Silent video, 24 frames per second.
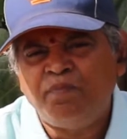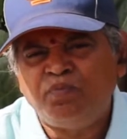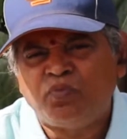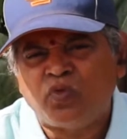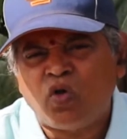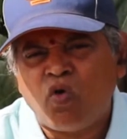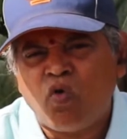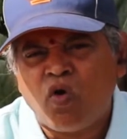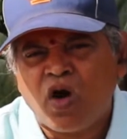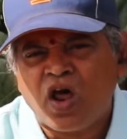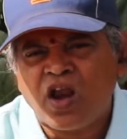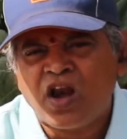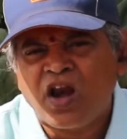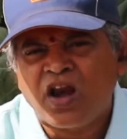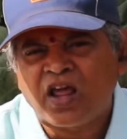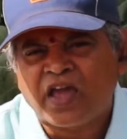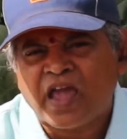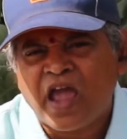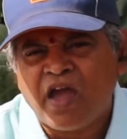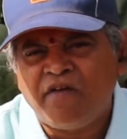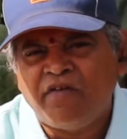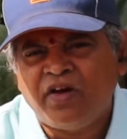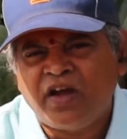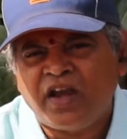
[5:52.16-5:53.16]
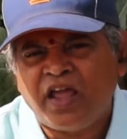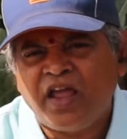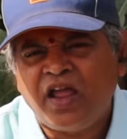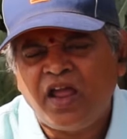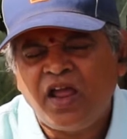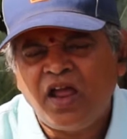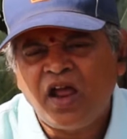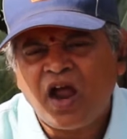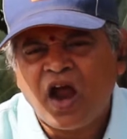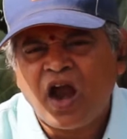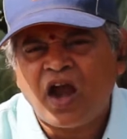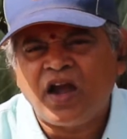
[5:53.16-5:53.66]
oral cavity,
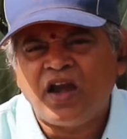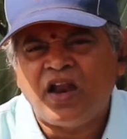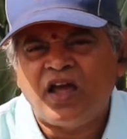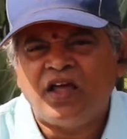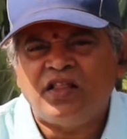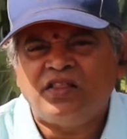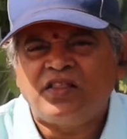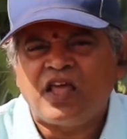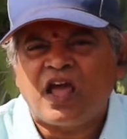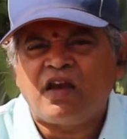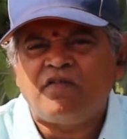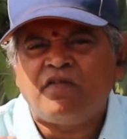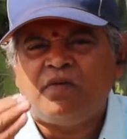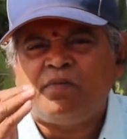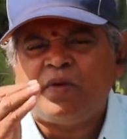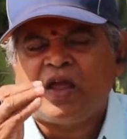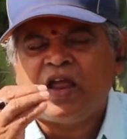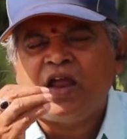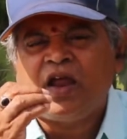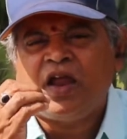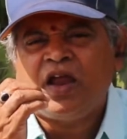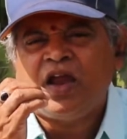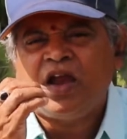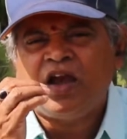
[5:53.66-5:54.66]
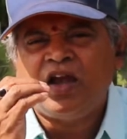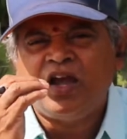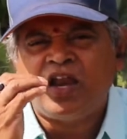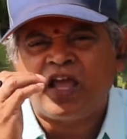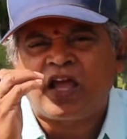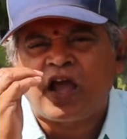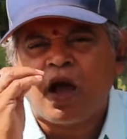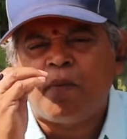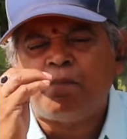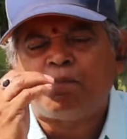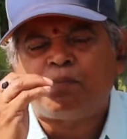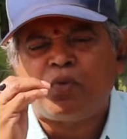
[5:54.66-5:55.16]
and there will be
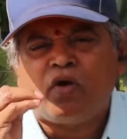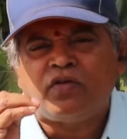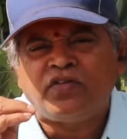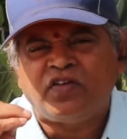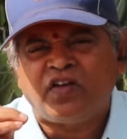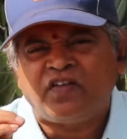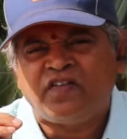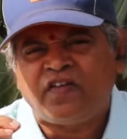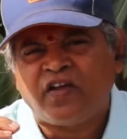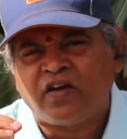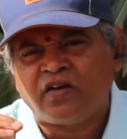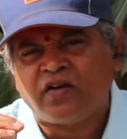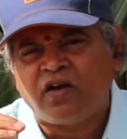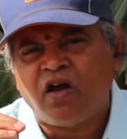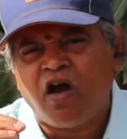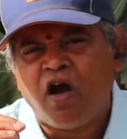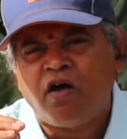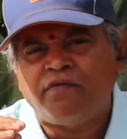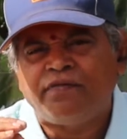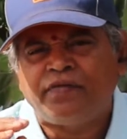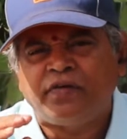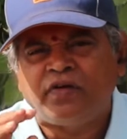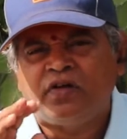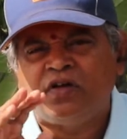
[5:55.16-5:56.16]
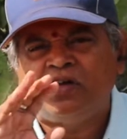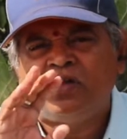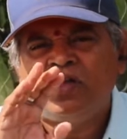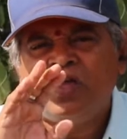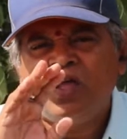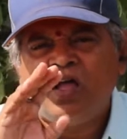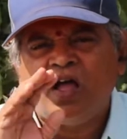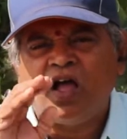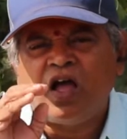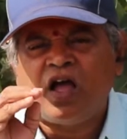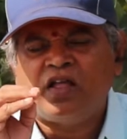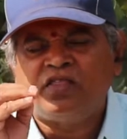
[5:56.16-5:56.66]
decomposition of
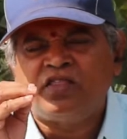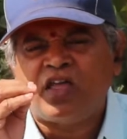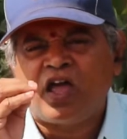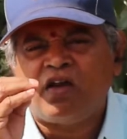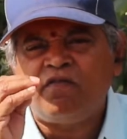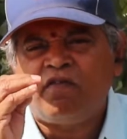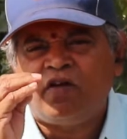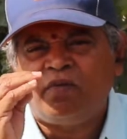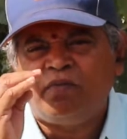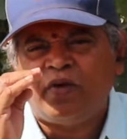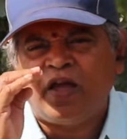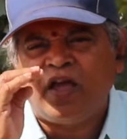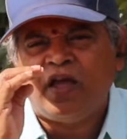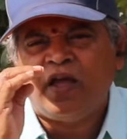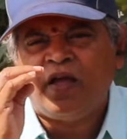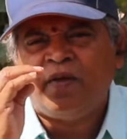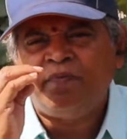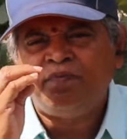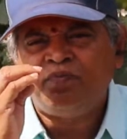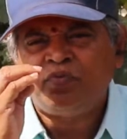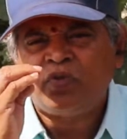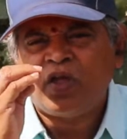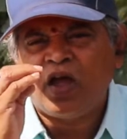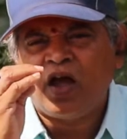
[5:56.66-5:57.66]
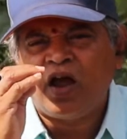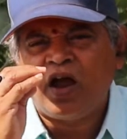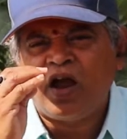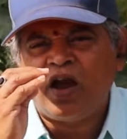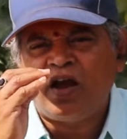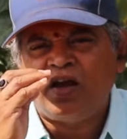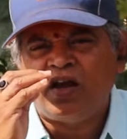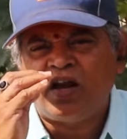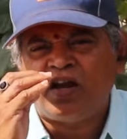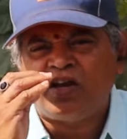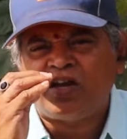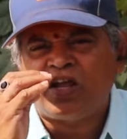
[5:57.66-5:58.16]
there will be
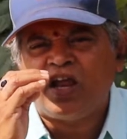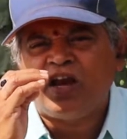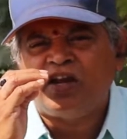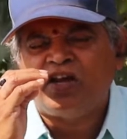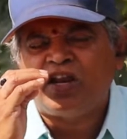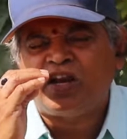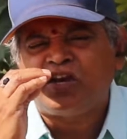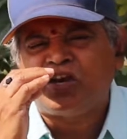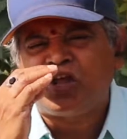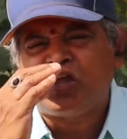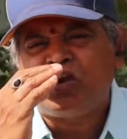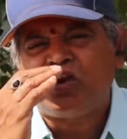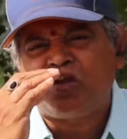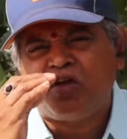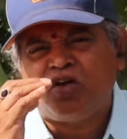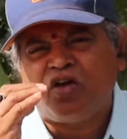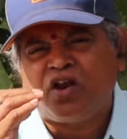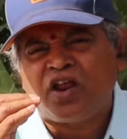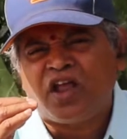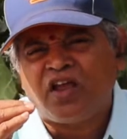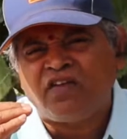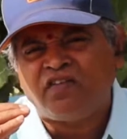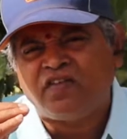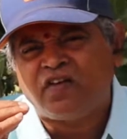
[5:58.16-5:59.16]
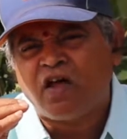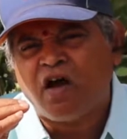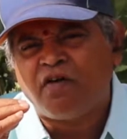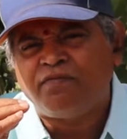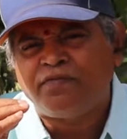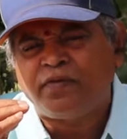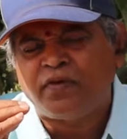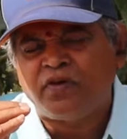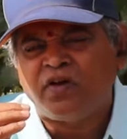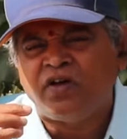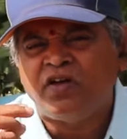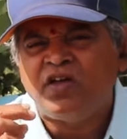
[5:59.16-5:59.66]
deterioration
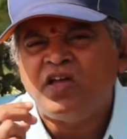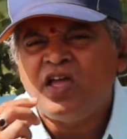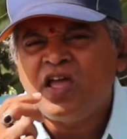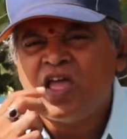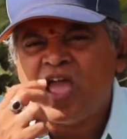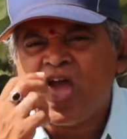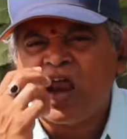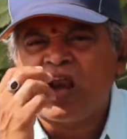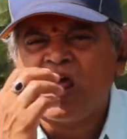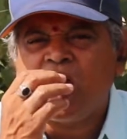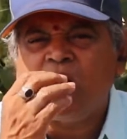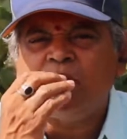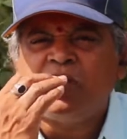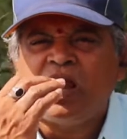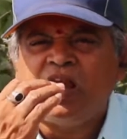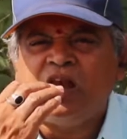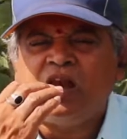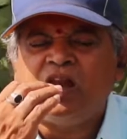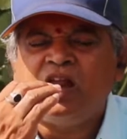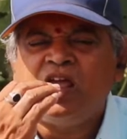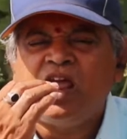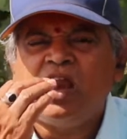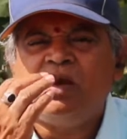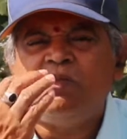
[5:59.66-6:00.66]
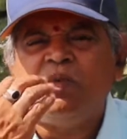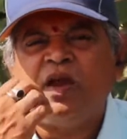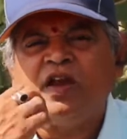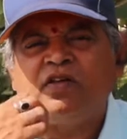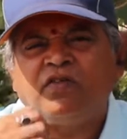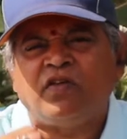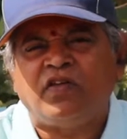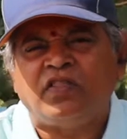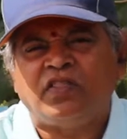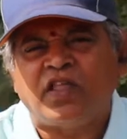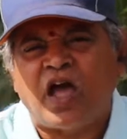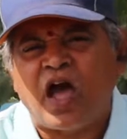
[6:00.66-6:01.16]
of enamel in
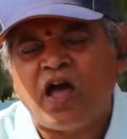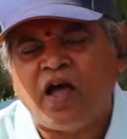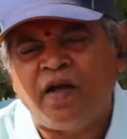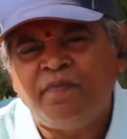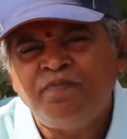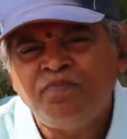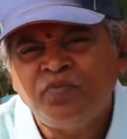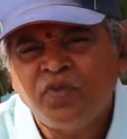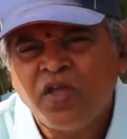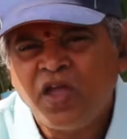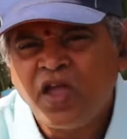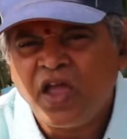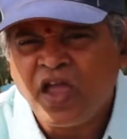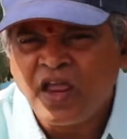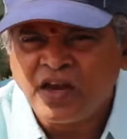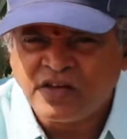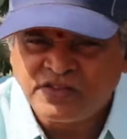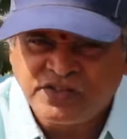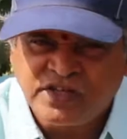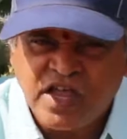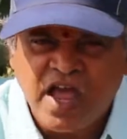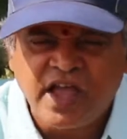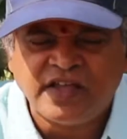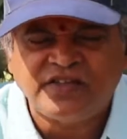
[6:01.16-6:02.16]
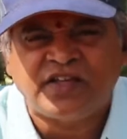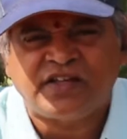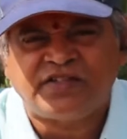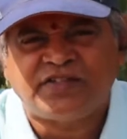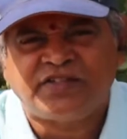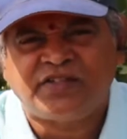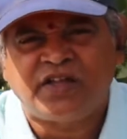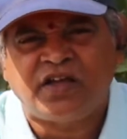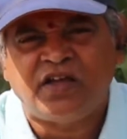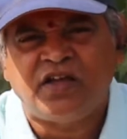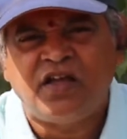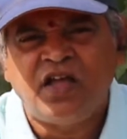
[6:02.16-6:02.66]
between the
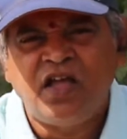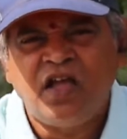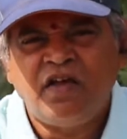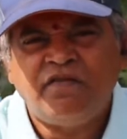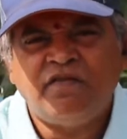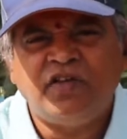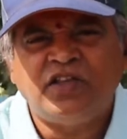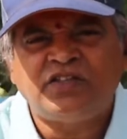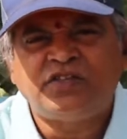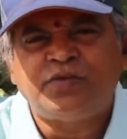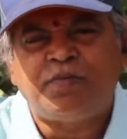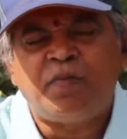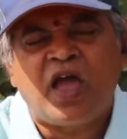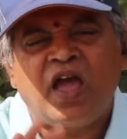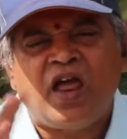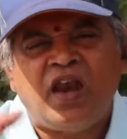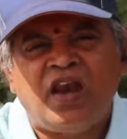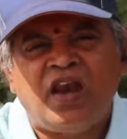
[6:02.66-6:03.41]
incisors, which may